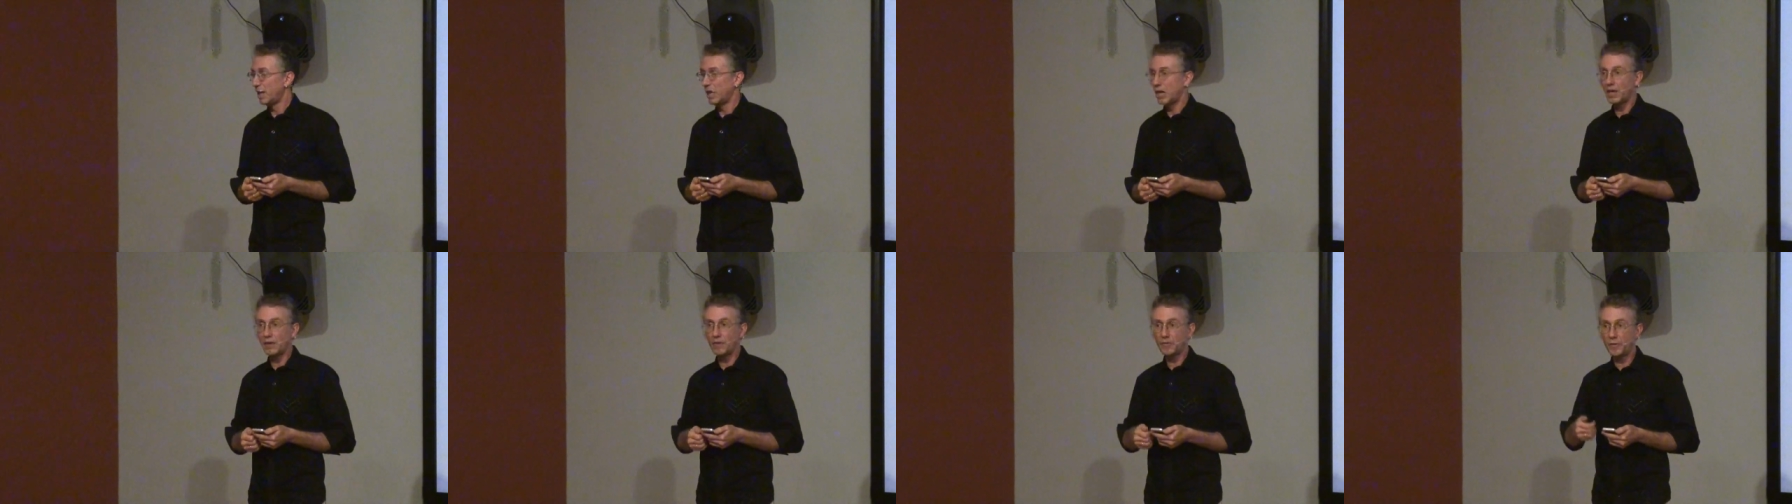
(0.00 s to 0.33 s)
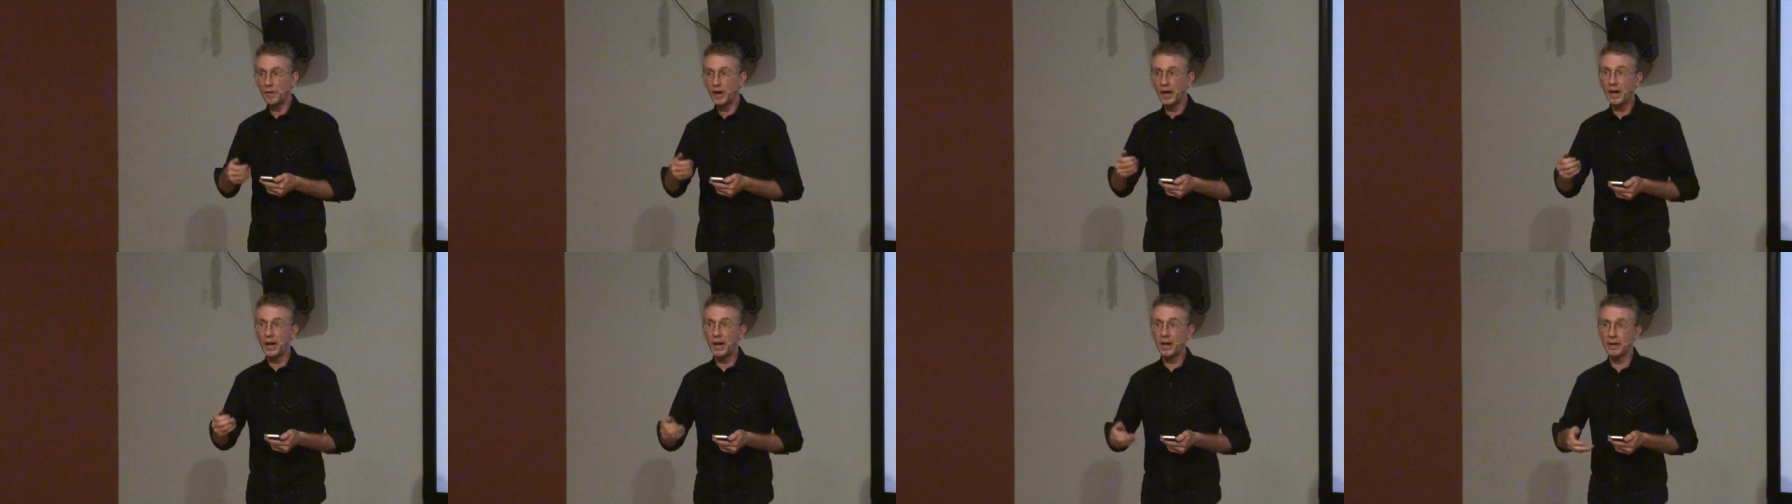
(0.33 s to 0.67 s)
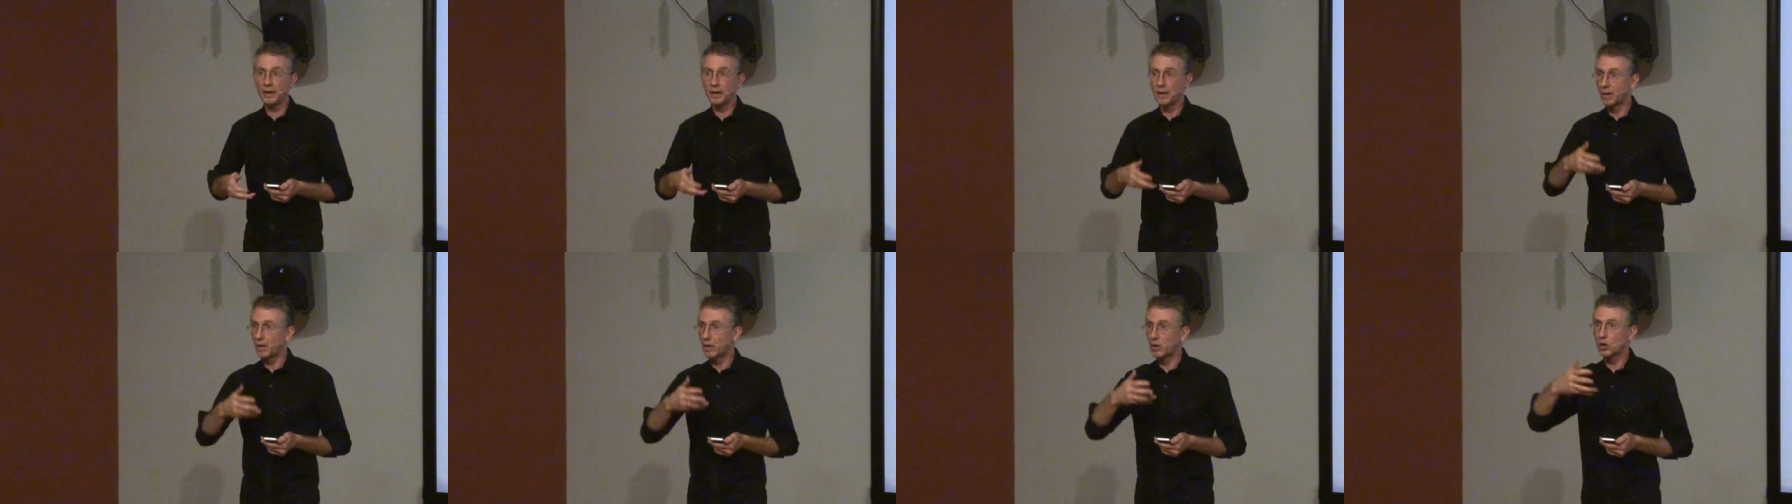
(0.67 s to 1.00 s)
If
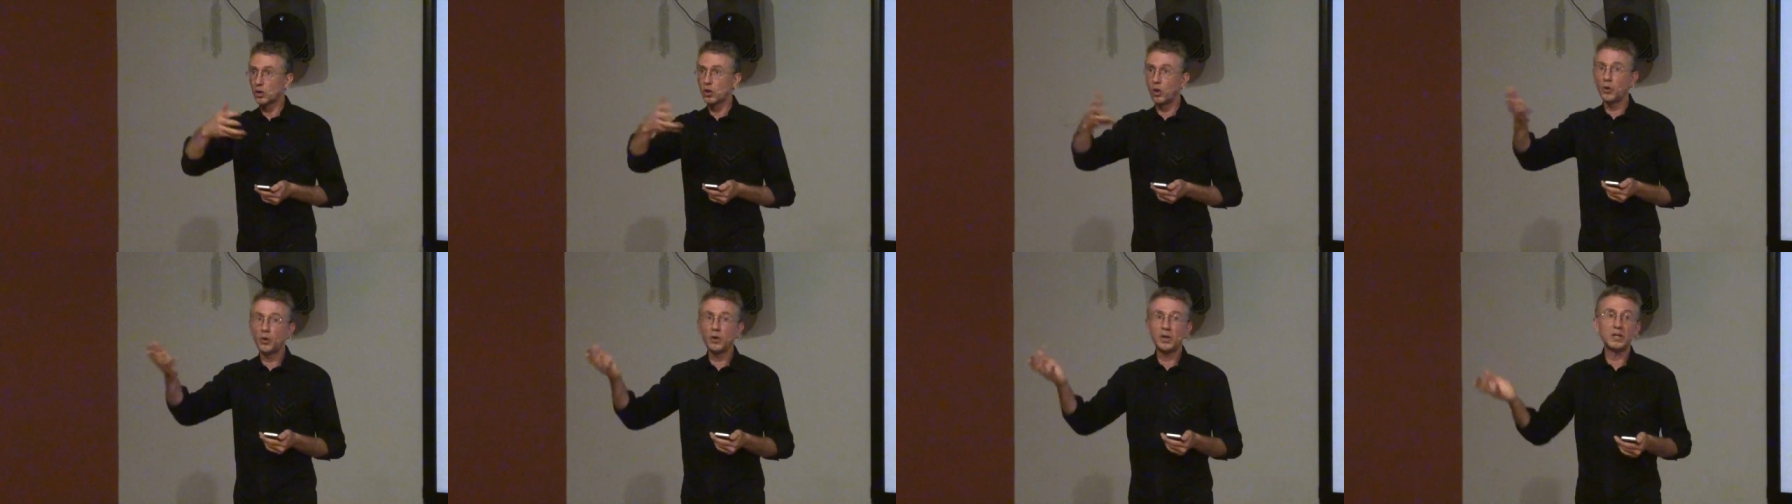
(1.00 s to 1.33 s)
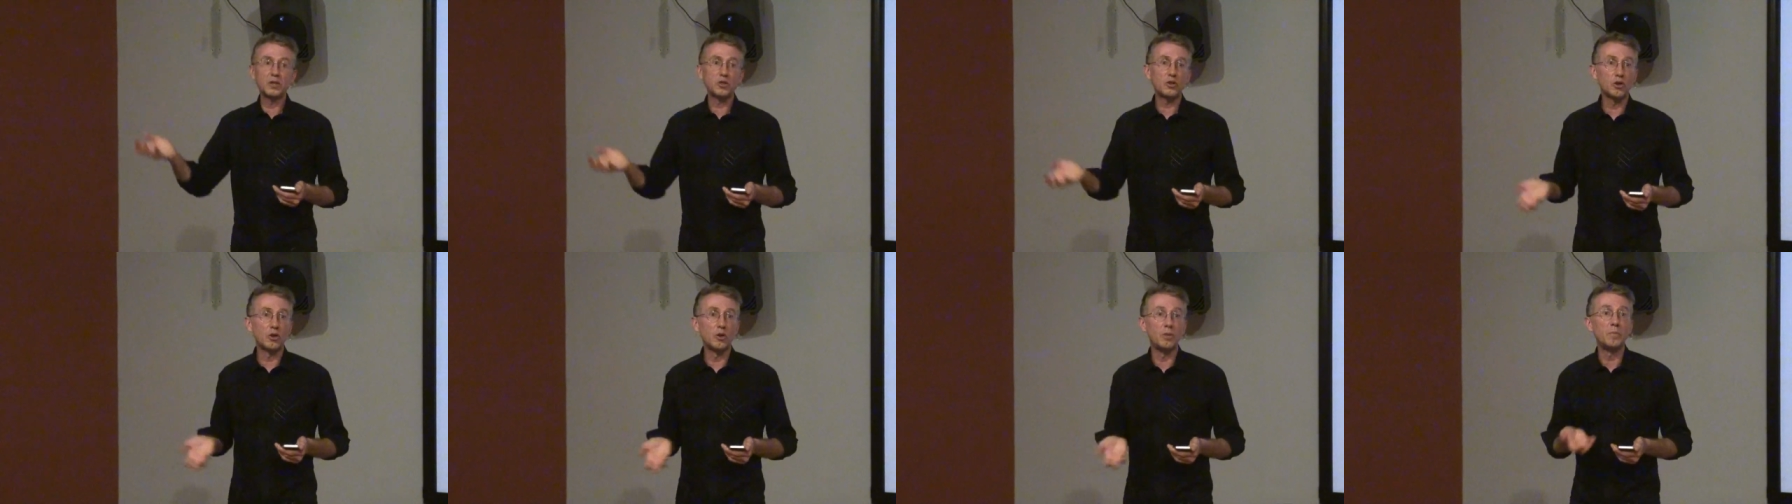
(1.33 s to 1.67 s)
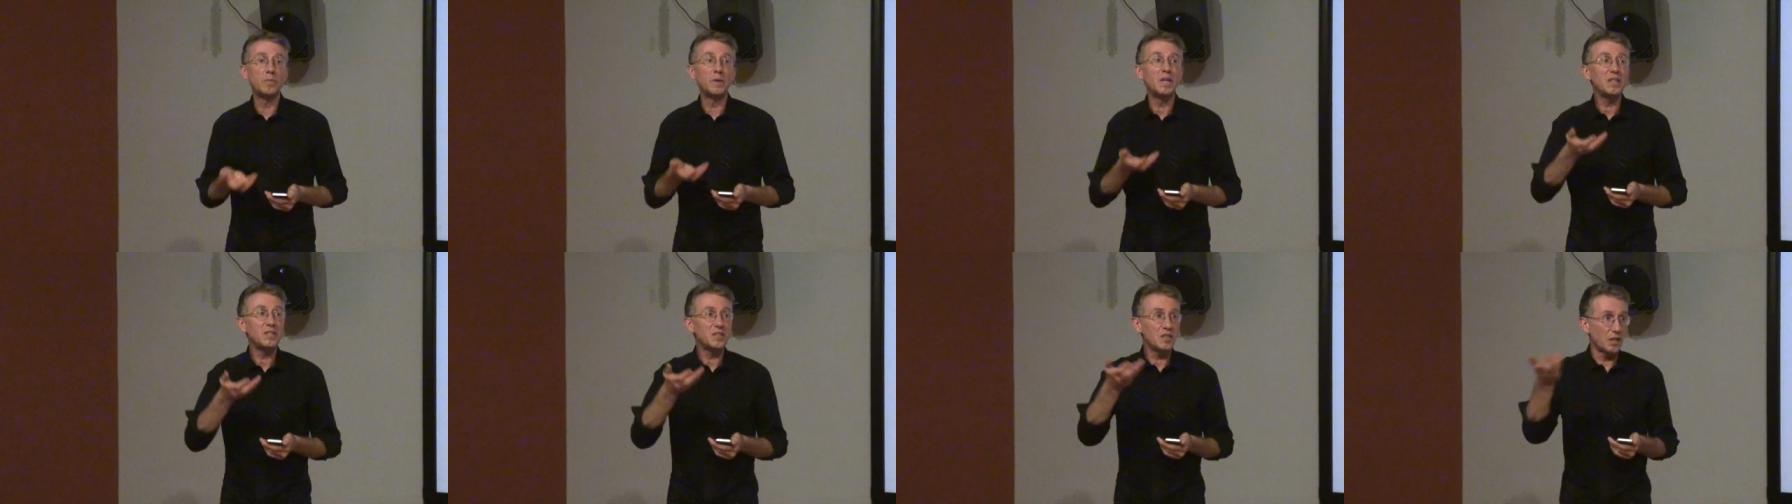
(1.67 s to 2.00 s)
I go into a
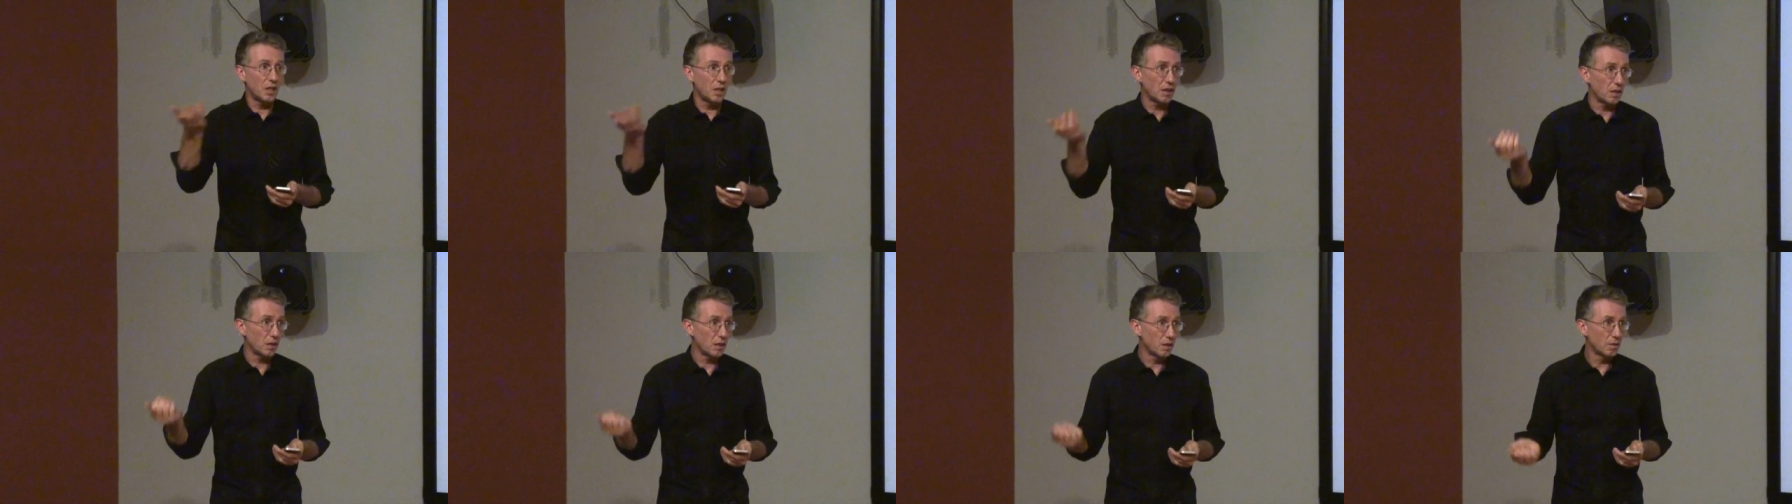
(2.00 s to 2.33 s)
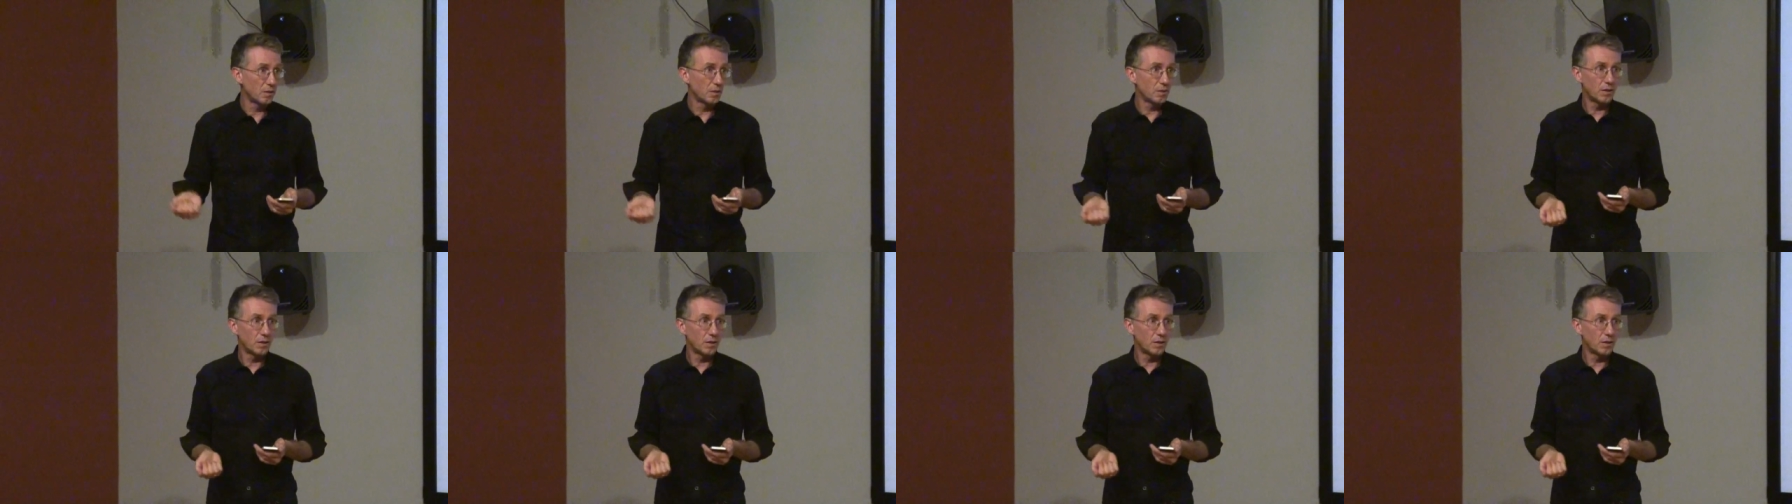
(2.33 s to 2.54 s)
meeting,